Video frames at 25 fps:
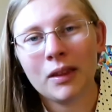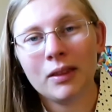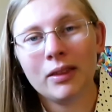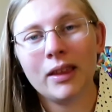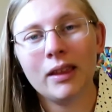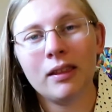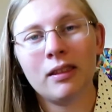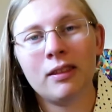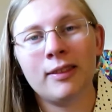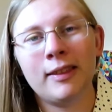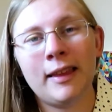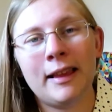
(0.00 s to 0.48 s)

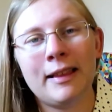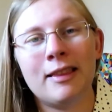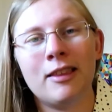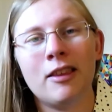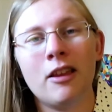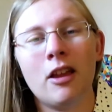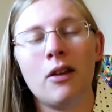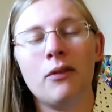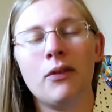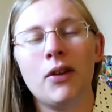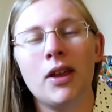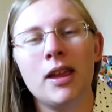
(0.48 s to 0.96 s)
This sets
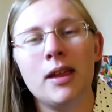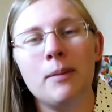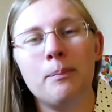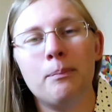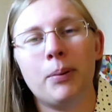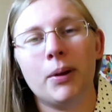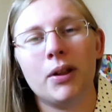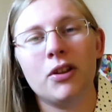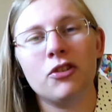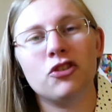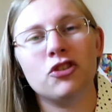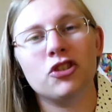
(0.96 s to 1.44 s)
off a
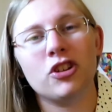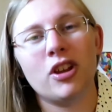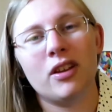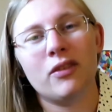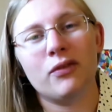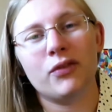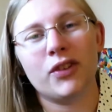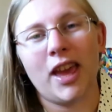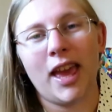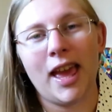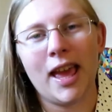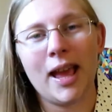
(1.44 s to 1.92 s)
bunch
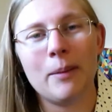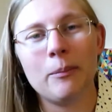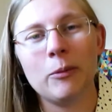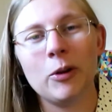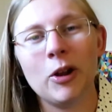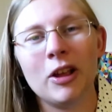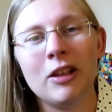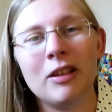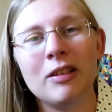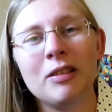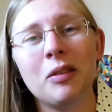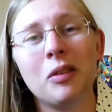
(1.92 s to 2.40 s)
of
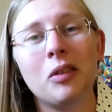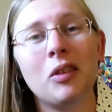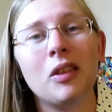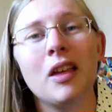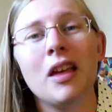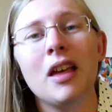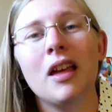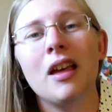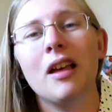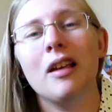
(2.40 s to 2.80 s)
cameras,